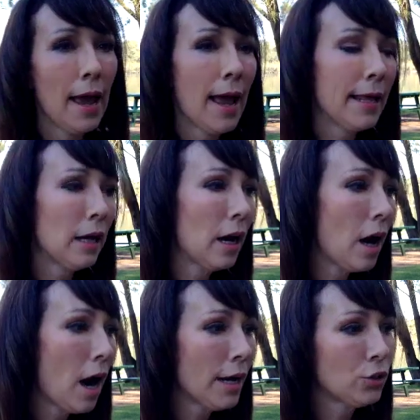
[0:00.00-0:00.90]
And
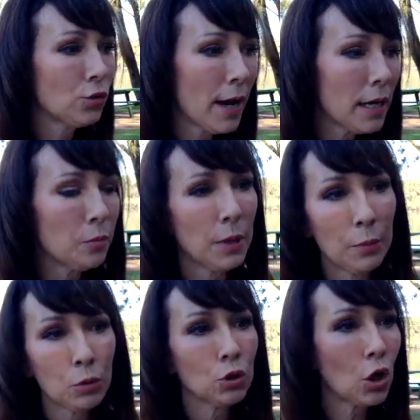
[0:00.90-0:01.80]
I trained
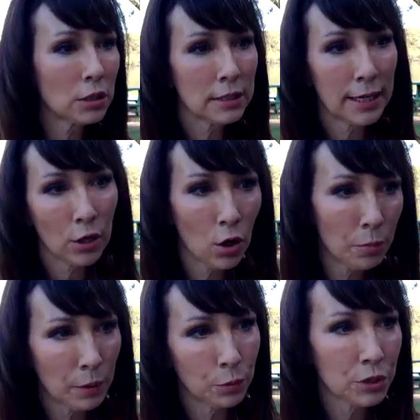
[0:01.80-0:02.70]
people not to take on
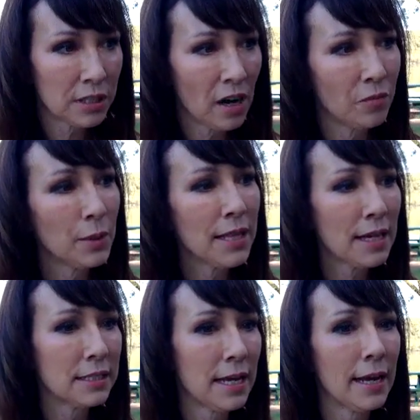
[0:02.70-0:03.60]
people's stuff, but
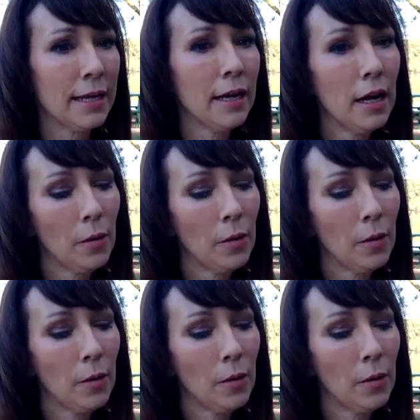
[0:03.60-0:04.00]
that day,